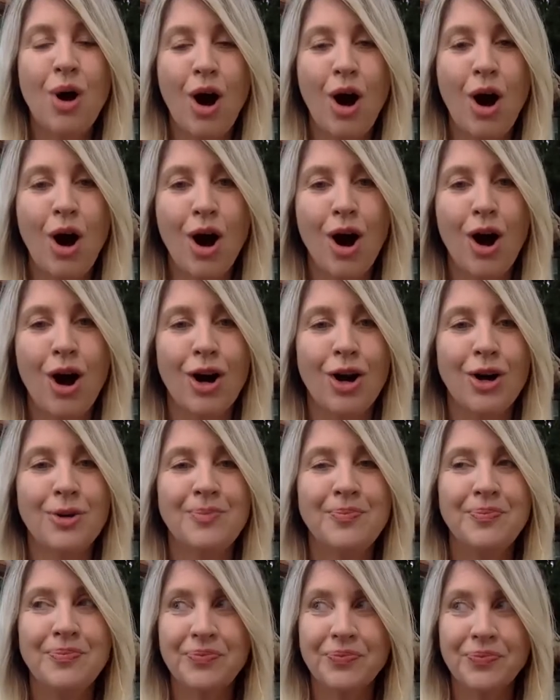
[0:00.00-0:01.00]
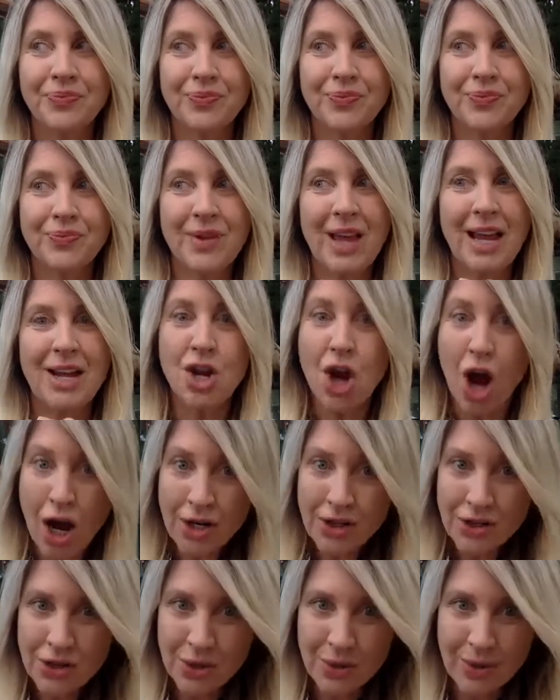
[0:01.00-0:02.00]
are not
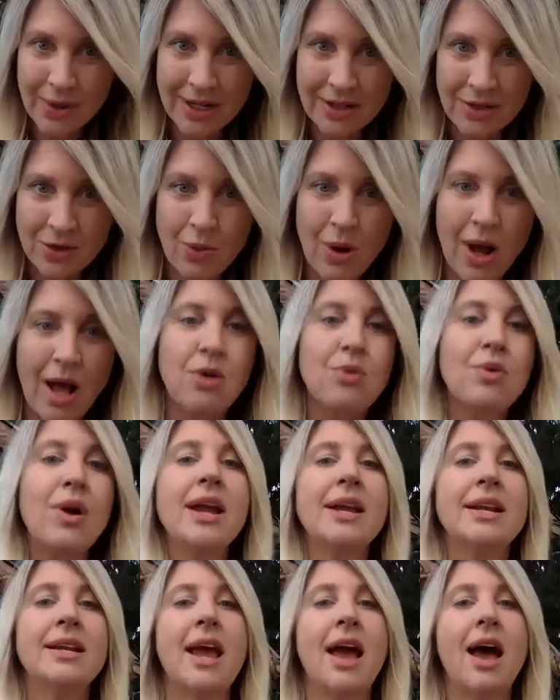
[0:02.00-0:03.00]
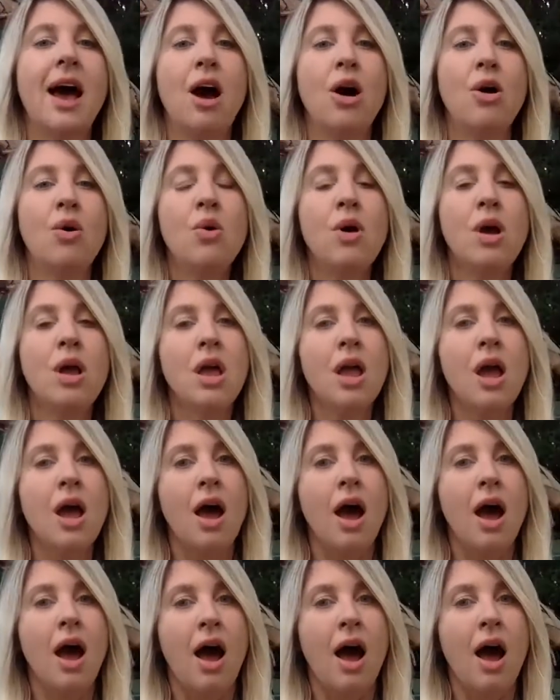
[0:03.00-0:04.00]
doing as well right now,
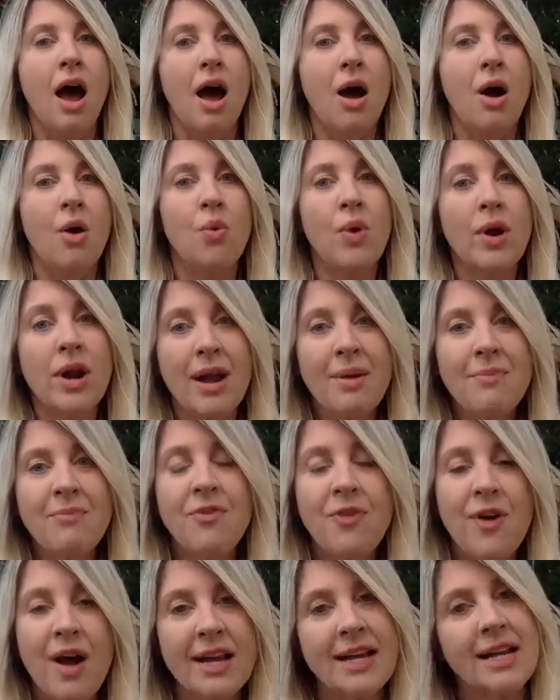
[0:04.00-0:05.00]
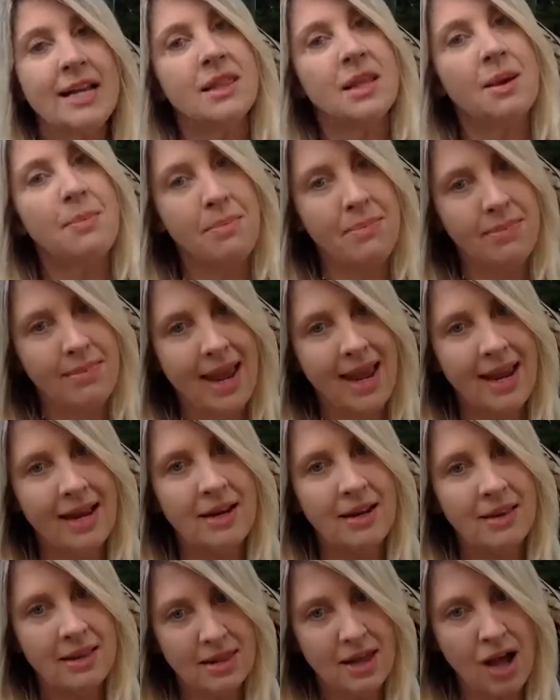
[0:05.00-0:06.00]
what I'm finding the
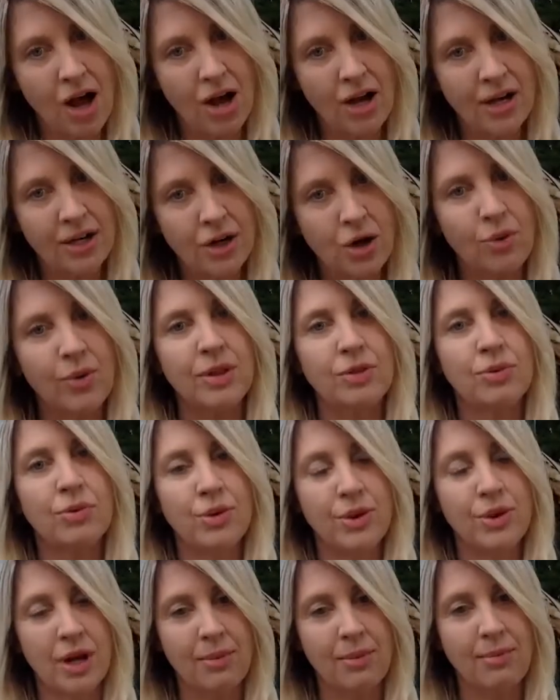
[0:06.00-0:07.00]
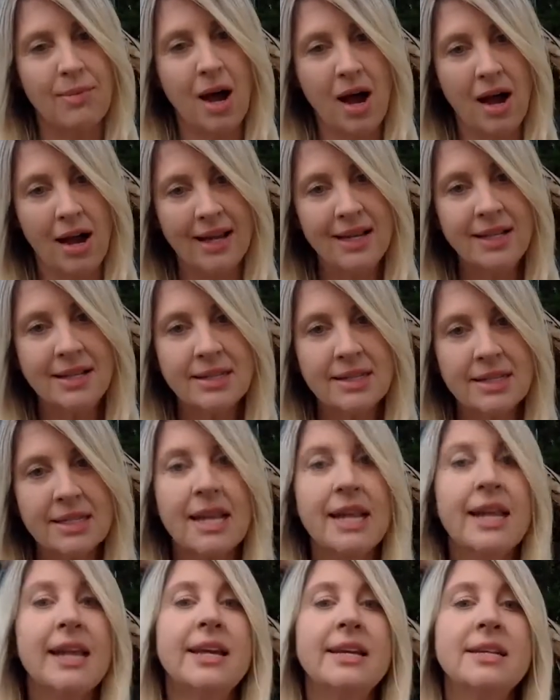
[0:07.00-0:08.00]
main thought going through their minds
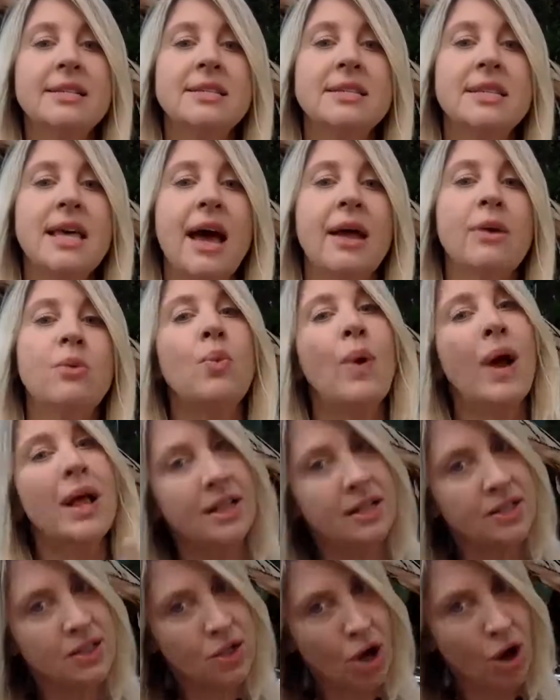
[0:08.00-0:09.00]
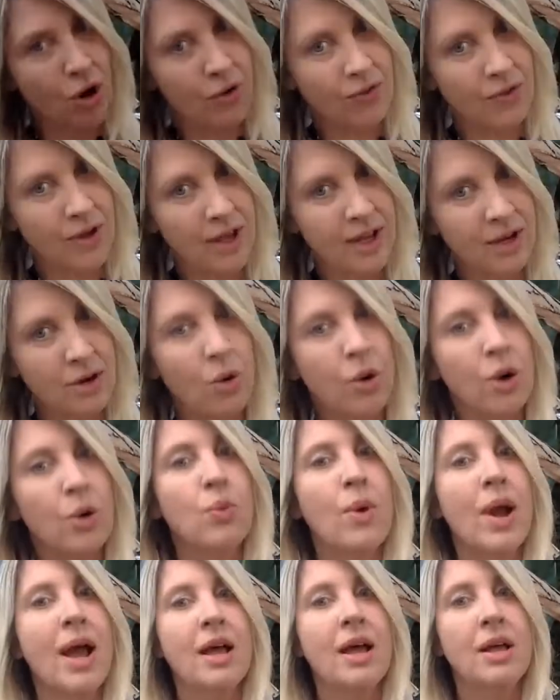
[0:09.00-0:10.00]
is that, well, it's COVID, or,
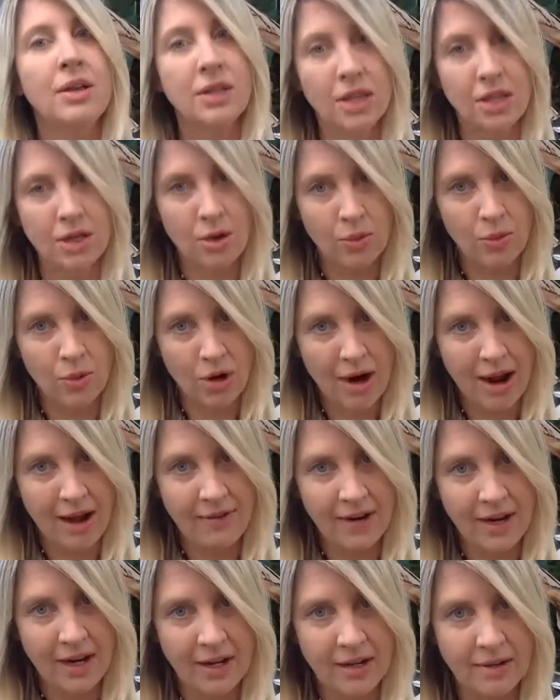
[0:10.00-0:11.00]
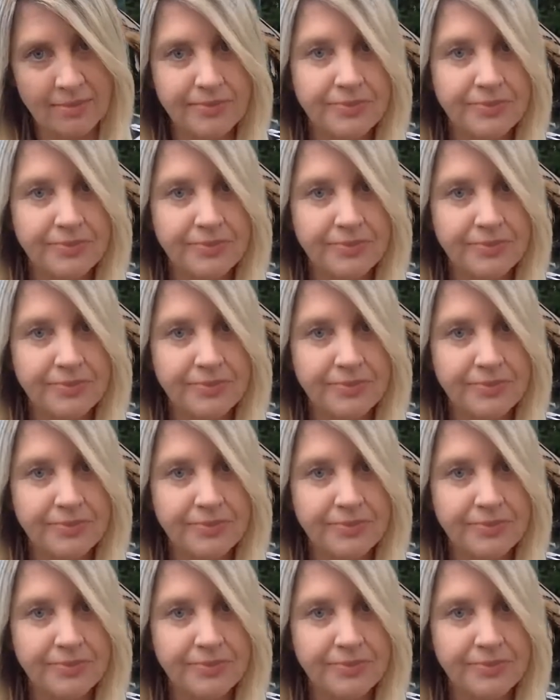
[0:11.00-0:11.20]
well, we're having